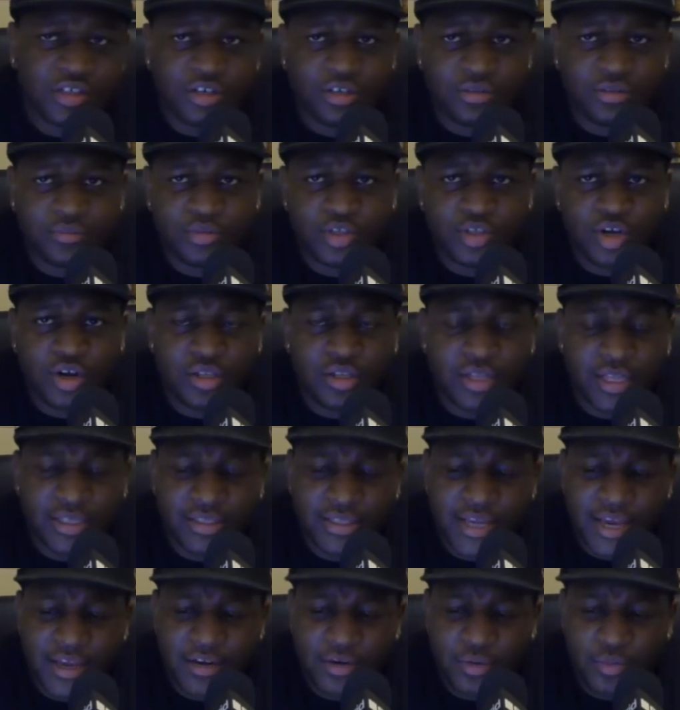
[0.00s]
heard him talk like
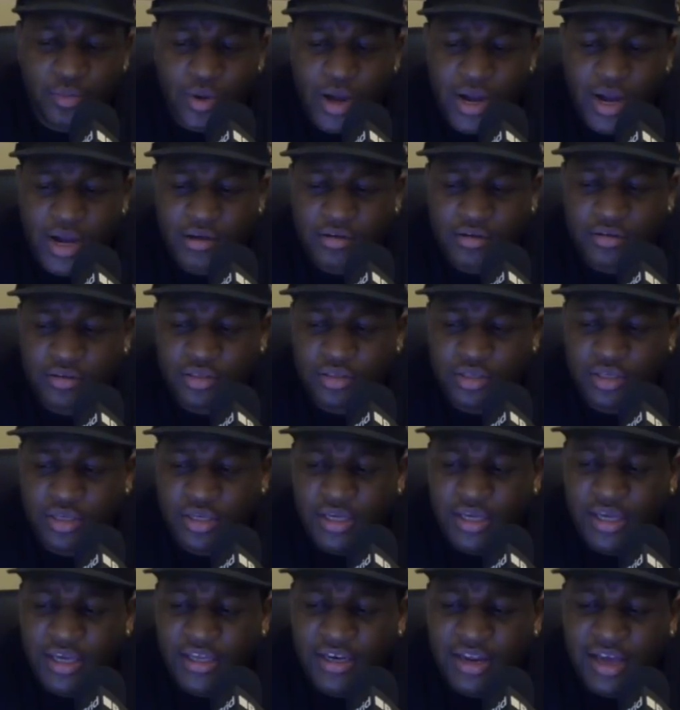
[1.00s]
that in a while.
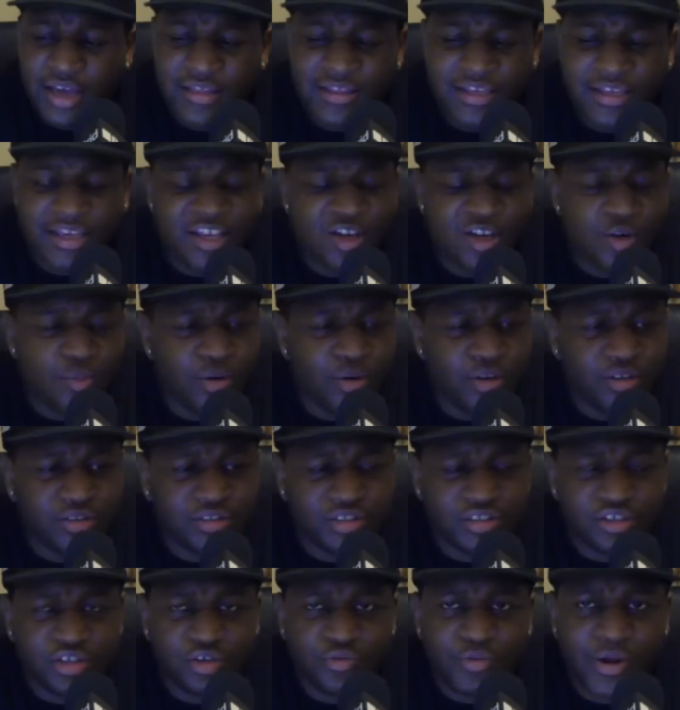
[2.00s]
And I think Ill Will is
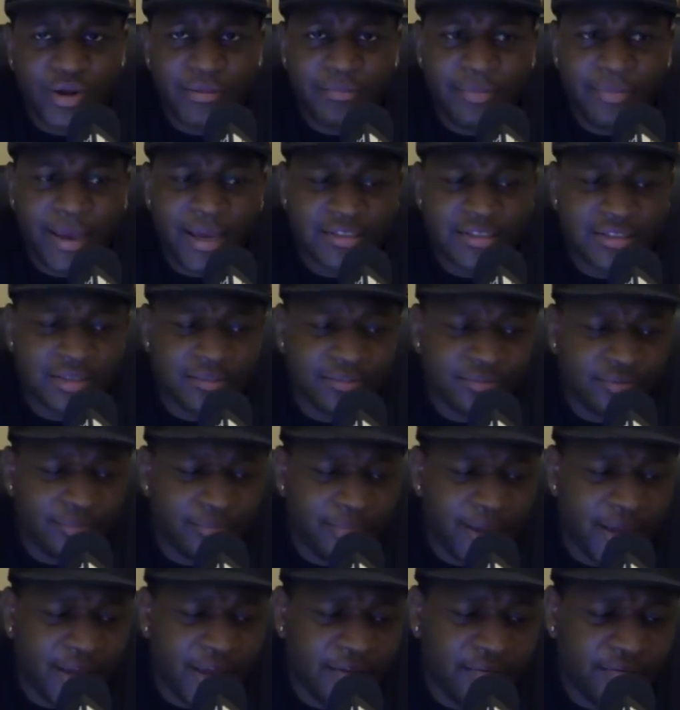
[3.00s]
just a great matchup for
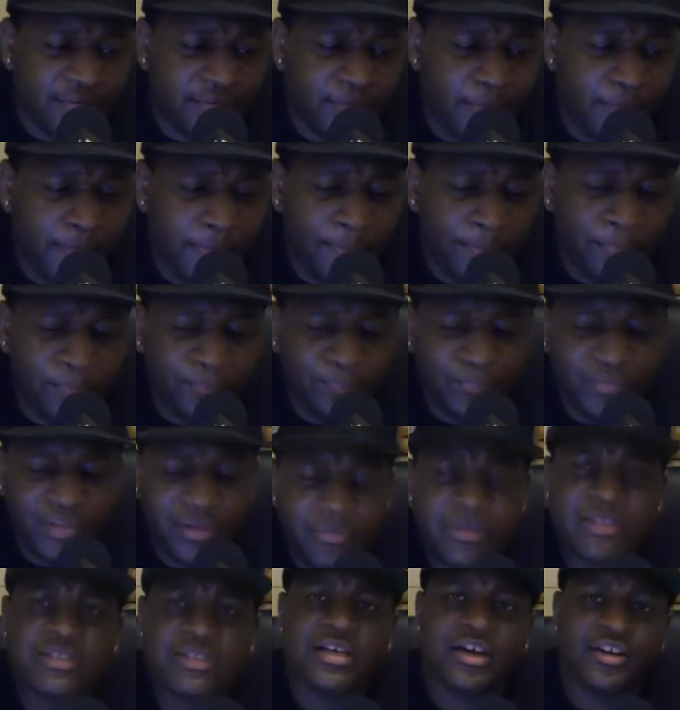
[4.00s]
Math.
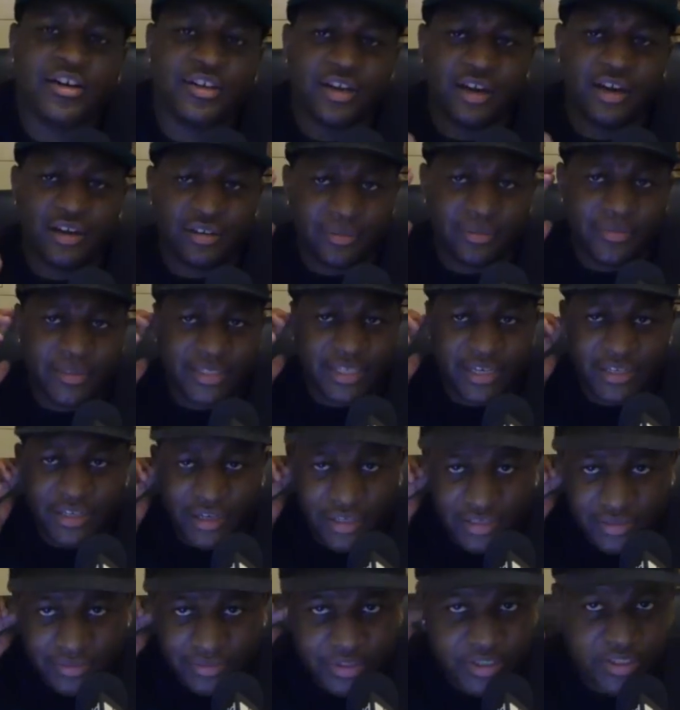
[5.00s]
Let me tell y'all, let me tell
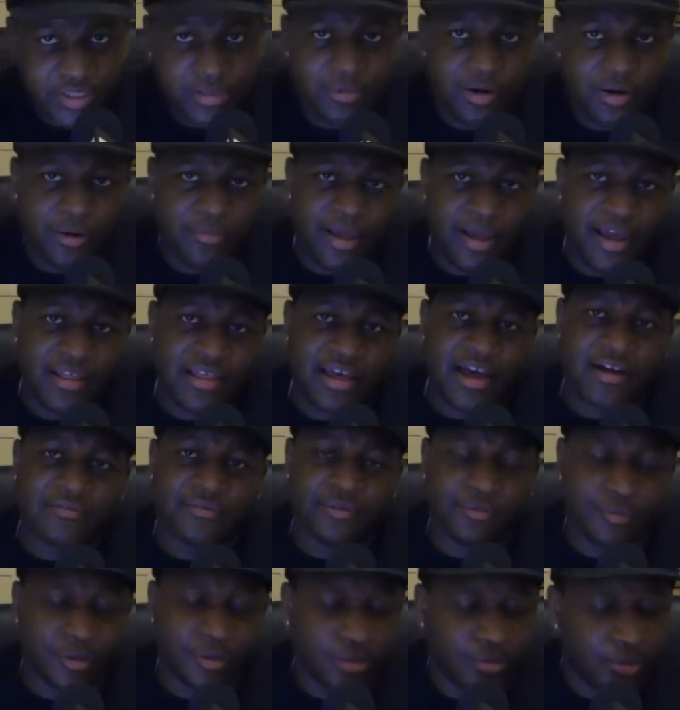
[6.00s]
y'all some shit about Math
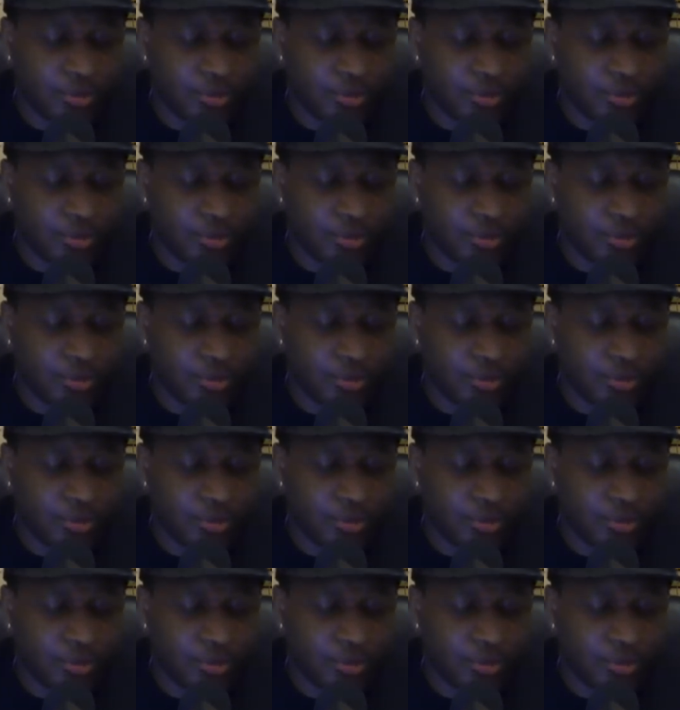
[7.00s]
Hoffa real